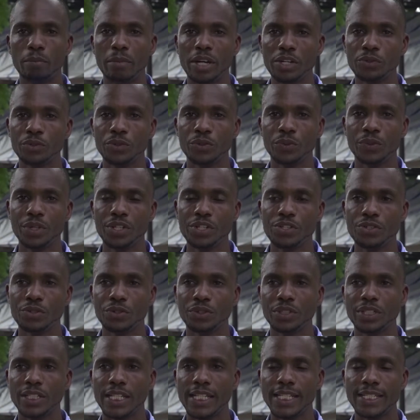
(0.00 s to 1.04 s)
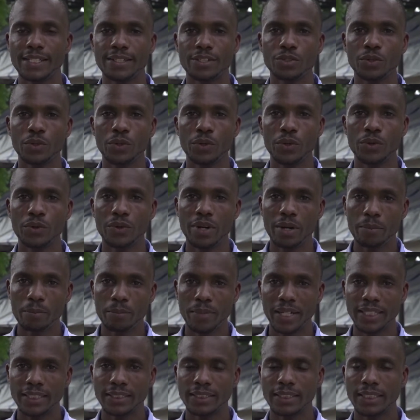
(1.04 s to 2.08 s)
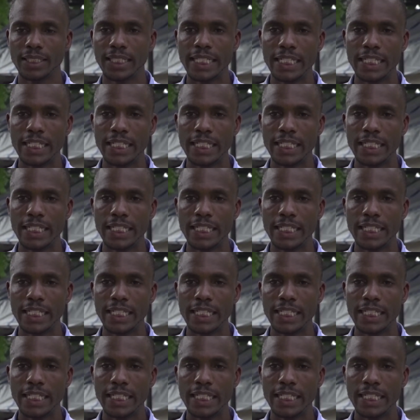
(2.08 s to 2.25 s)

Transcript: Malnutrition is so rampant